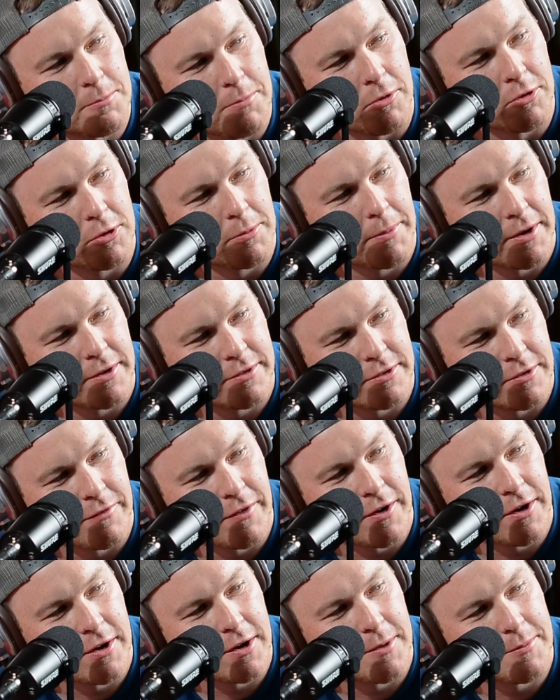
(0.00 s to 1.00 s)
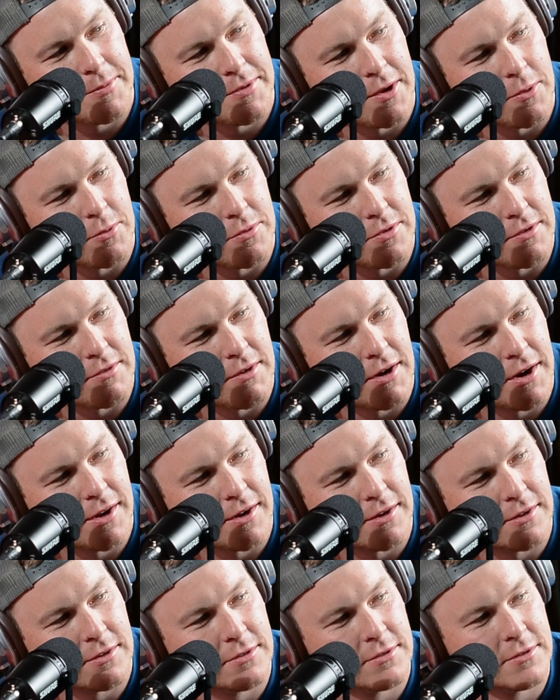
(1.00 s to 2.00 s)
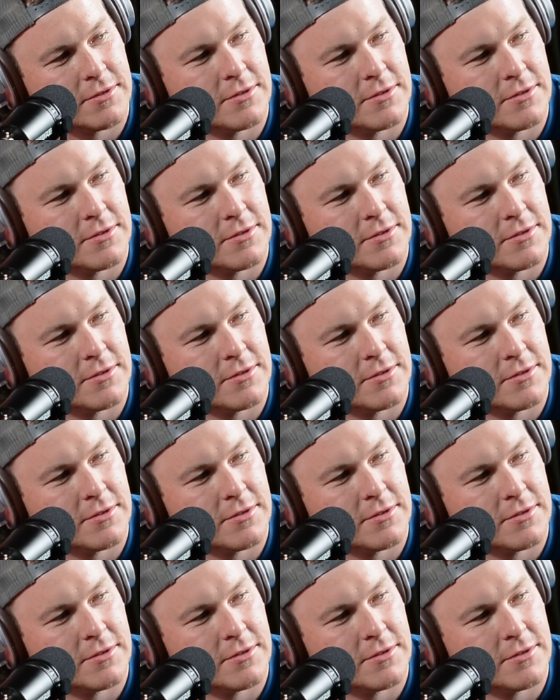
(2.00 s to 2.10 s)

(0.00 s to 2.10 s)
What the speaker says: polar bears are very upset with you right now.